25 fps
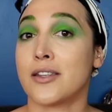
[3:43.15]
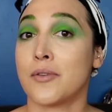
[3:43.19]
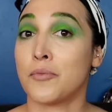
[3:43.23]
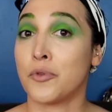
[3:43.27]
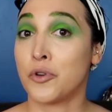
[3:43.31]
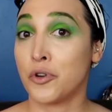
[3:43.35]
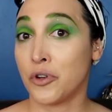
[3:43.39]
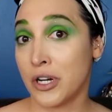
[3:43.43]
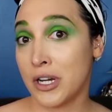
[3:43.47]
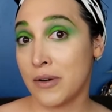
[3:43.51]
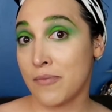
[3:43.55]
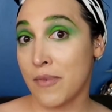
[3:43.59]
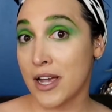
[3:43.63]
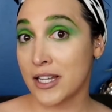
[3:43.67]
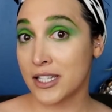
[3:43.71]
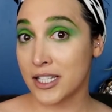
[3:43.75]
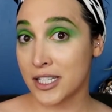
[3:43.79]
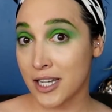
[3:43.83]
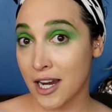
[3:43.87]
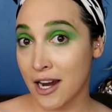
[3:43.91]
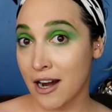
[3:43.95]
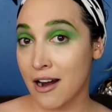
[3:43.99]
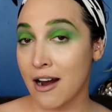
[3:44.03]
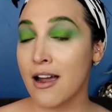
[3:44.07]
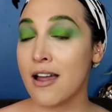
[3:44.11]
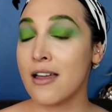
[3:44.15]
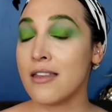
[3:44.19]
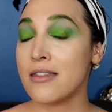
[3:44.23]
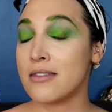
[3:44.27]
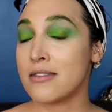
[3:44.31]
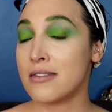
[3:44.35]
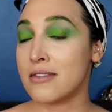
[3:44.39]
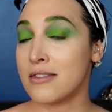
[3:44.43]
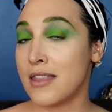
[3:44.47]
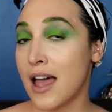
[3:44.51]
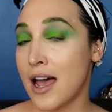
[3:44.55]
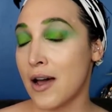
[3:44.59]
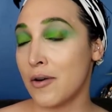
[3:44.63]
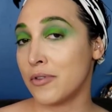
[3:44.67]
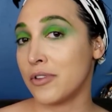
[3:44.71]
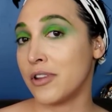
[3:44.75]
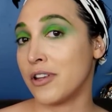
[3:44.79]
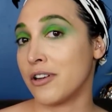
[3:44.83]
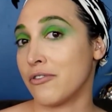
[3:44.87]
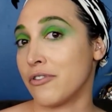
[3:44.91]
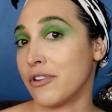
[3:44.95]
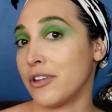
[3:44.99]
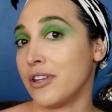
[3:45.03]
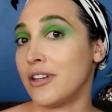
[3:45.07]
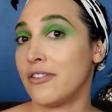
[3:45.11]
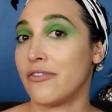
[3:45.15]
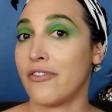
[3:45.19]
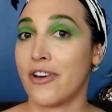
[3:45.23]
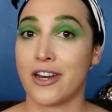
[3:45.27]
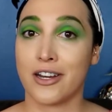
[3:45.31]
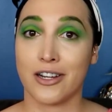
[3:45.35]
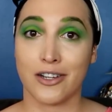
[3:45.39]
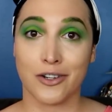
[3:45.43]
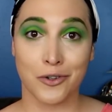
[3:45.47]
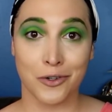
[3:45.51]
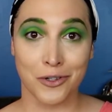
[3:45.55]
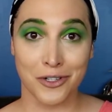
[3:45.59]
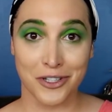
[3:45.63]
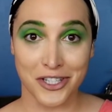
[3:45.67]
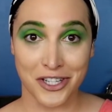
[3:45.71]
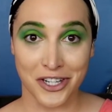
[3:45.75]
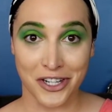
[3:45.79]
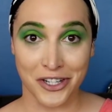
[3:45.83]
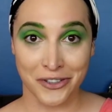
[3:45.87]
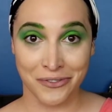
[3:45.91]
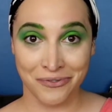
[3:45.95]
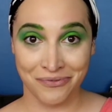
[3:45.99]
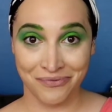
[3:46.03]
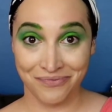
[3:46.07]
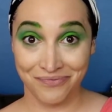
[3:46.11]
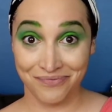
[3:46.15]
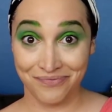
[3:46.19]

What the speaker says: some green mascara. That would look really fun and cool too.